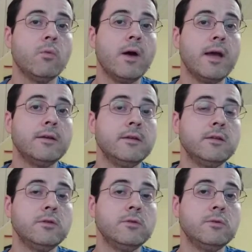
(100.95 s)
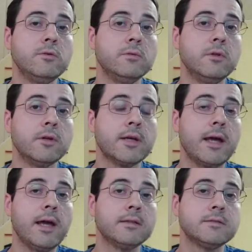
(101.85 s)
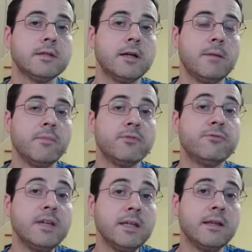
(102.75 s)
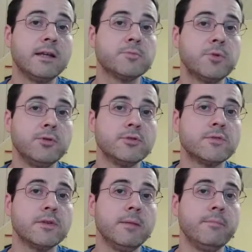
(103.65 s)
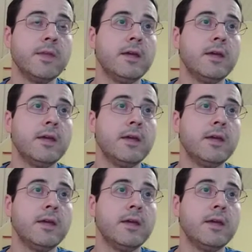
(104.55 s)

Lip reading: when you look at the feed that is produced for them.